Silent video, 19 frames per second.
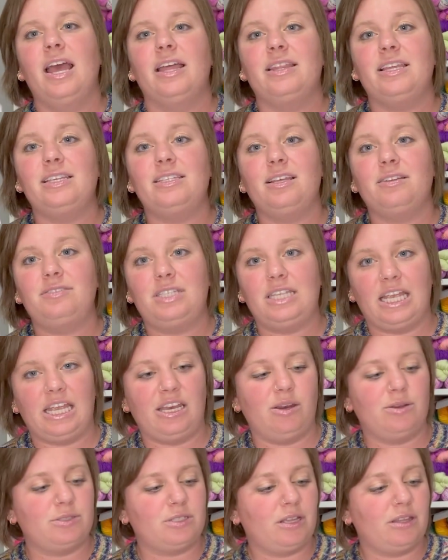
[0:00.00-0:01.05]
These have sticky
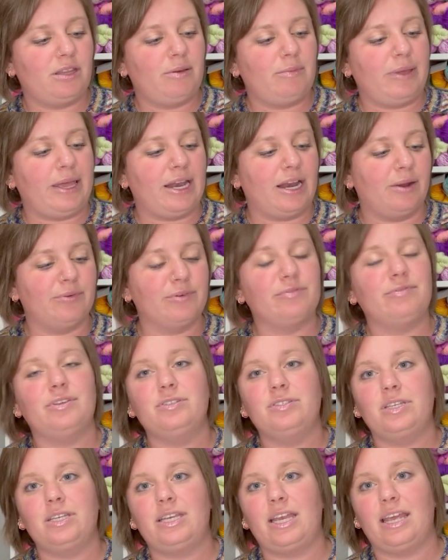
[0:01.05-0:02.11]
notes on them, and I refuse
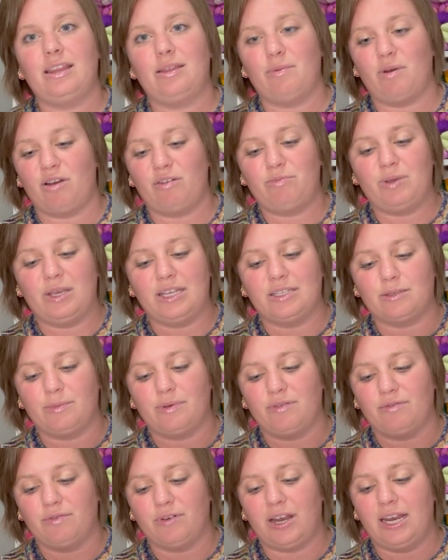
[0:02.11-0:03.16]
to take them off because I'm
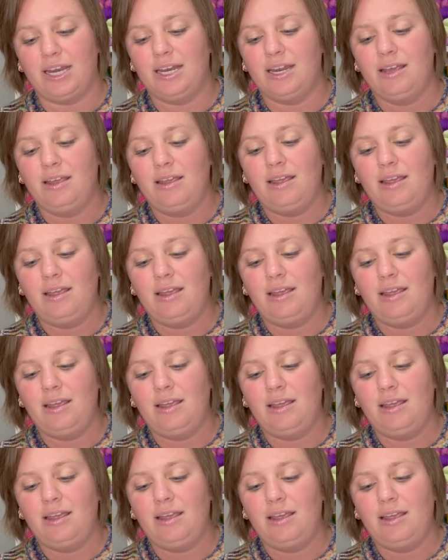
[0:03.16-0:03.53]
afraid